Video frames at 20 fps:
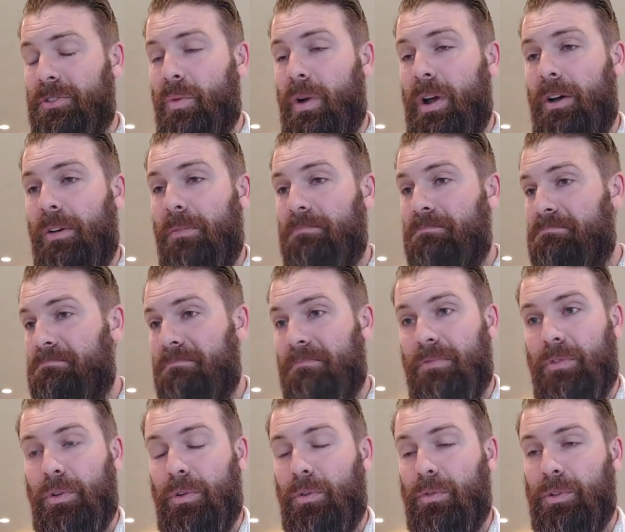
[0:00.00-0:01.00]
as well
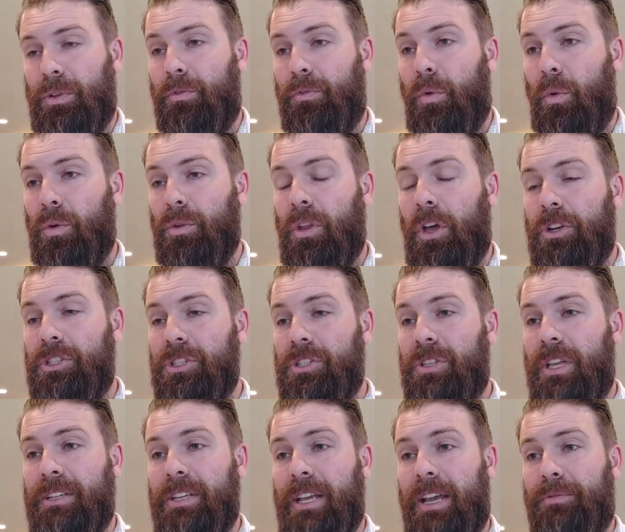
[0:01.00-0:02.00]
there are only four
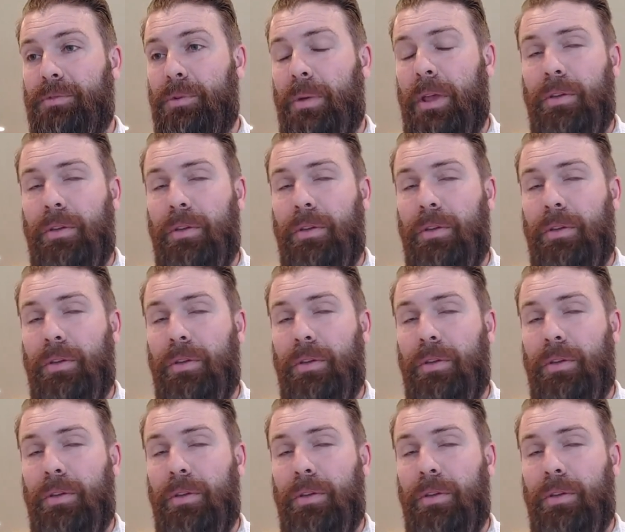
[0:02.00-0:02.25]
lunches that you have to